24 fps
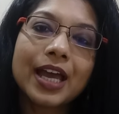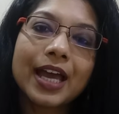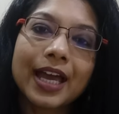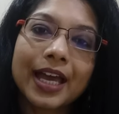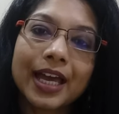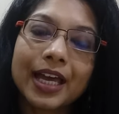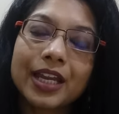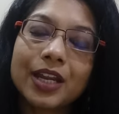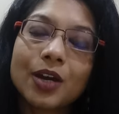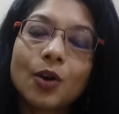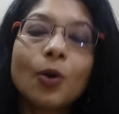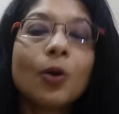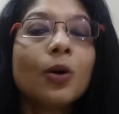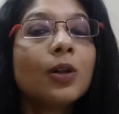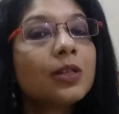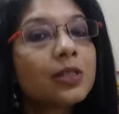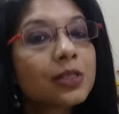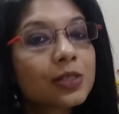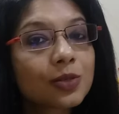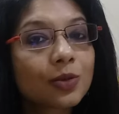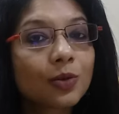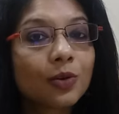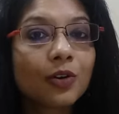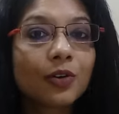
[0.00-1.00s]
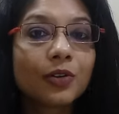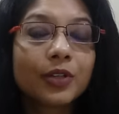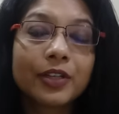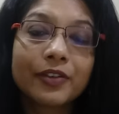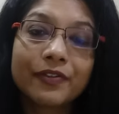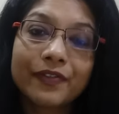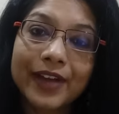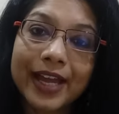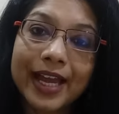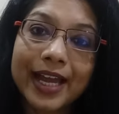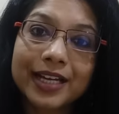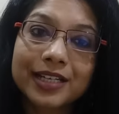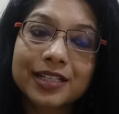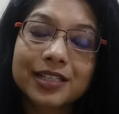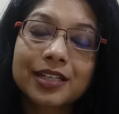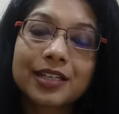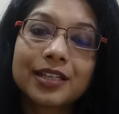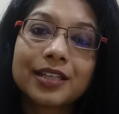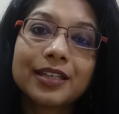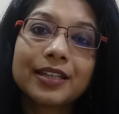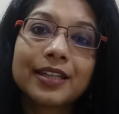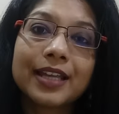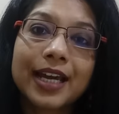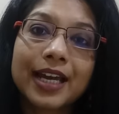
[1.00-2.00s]
And also the fact
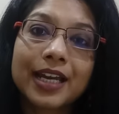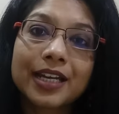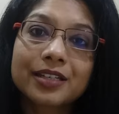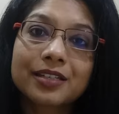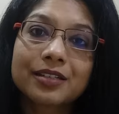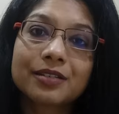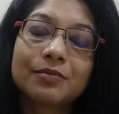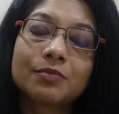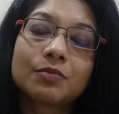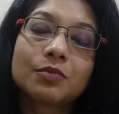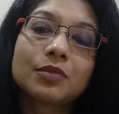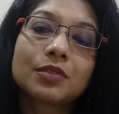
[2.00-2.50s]
that